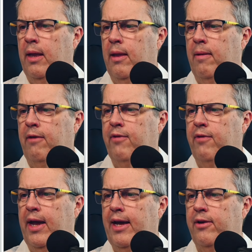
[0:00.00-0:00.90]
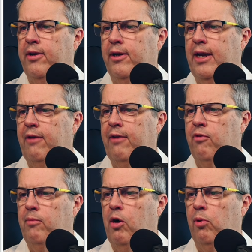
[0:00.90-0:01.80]
If I had any from
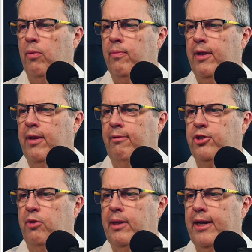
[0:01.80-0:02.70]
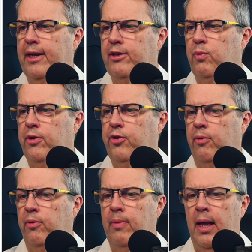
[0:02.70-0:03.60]
mobile, it would show me that as well too.
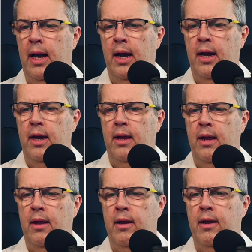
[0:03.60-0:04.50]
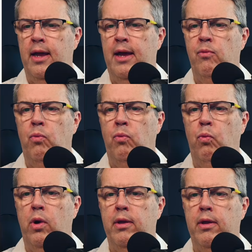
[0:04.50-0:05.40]
And where
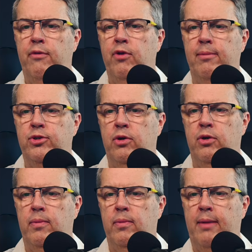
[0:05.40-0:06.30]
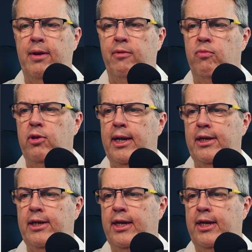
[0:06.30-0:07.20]
are they from? So I'm coming from the United
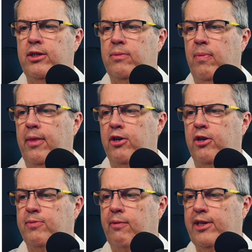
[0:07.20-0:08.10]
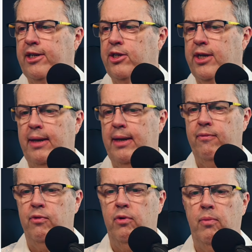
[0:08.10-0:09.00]
States. There's my retention time
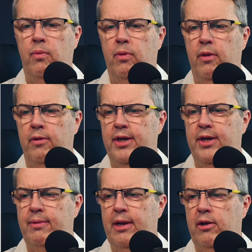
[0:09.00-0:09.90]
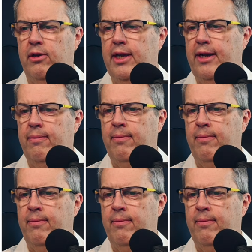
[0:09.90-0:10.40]
for the time that I looked at.